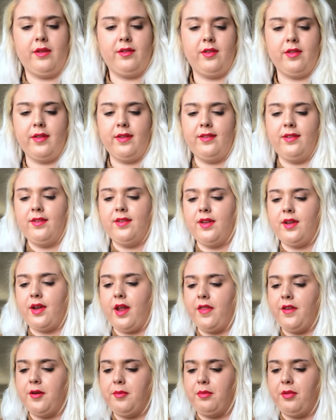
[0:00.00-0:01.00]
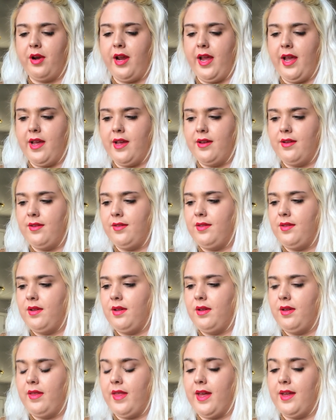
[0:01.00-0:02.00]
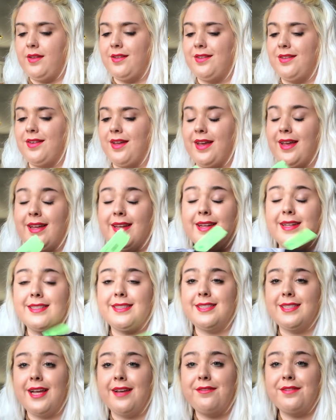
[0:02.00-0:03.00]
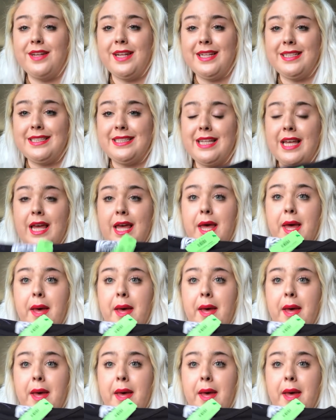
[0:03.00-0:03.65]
So this is another brand that is a definite